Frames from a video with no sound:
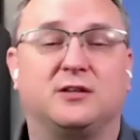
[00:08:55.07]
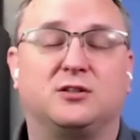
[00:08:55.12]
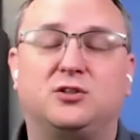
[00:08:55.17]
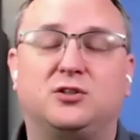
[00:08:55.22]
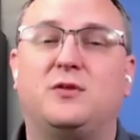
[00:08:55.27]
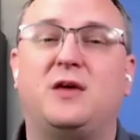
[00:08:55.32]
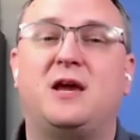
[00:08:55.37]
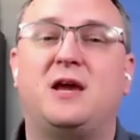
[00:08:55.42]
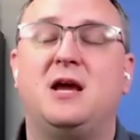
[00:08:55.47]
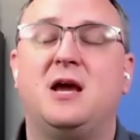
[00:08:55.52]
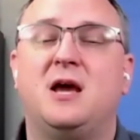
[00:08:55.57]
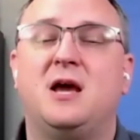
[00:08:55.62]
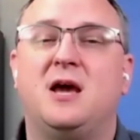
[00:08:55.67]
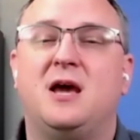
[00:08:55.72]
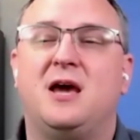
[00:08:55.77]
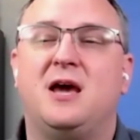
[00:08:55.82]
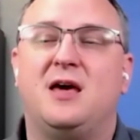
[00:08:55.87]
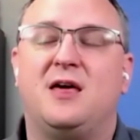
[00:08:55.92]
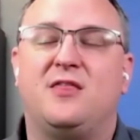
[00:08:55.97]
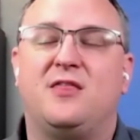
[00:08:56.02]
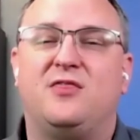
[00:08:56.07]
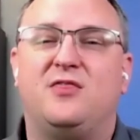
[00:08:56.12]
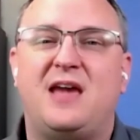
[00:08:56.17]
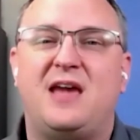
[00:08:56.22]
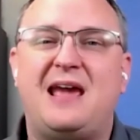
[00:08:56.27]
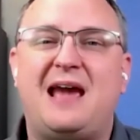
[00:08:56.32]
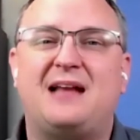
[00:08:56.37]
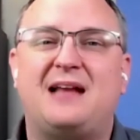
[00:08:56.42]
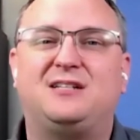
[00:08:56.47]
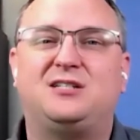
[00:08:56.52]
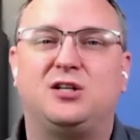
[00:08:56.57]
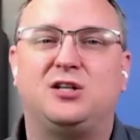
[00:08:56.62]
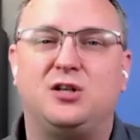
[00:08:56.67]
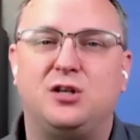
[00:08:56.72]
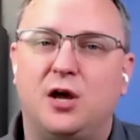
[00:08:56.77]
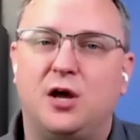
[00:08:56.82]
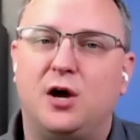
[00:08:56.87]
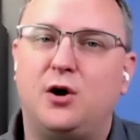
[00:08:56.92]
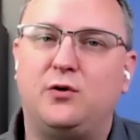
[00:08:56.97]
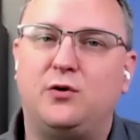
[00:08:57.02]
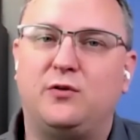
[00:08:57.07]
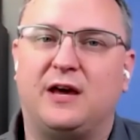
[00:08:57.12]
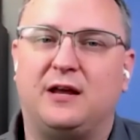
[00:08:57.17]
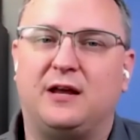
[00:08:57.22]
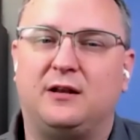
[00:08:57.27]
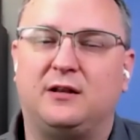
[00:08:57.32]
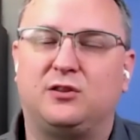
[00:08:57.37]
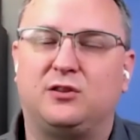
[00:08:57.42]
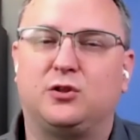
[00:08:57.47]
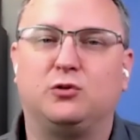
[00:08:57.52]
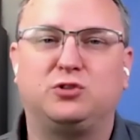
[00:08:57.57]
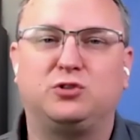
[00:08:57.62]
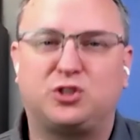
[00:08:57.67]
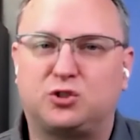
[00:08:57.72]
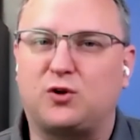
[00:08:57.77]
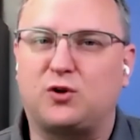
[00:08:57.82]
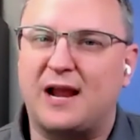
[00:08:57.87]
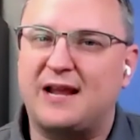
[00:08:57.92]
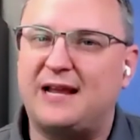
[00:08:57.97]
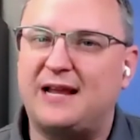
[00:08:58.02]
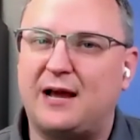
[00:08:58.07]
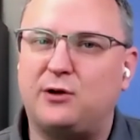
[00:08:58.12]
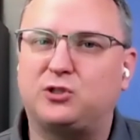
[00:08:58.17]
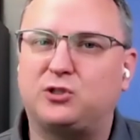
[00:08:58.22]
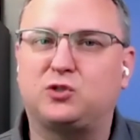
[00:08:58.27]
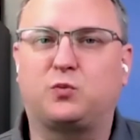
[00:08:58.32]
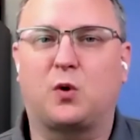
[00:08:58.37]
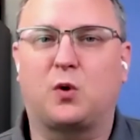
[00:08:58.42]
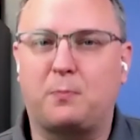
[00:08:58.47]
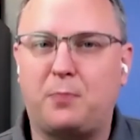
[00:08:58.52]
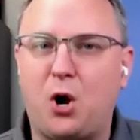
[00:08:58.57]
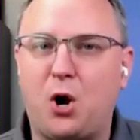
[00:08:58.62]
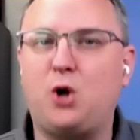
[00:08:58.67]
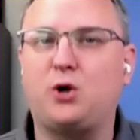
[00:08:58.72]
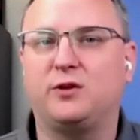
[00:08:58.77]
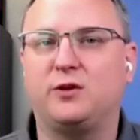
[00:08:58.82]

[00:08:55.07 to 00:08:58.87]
So they had to know that those strikeouts were part of the